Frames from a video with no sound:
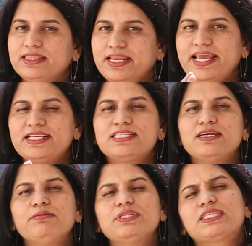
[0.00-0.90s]
The next
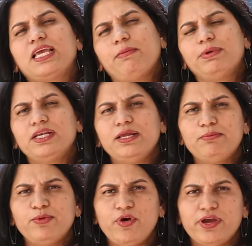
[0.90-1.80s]
term is capital
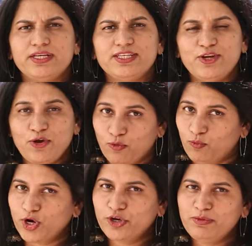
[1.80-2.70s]
employed.
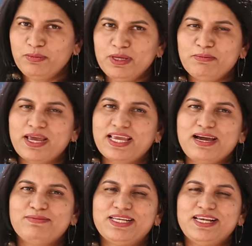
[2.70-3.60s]
What do we mean by
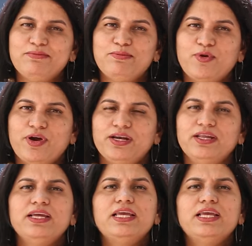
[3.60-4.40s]
capital employed?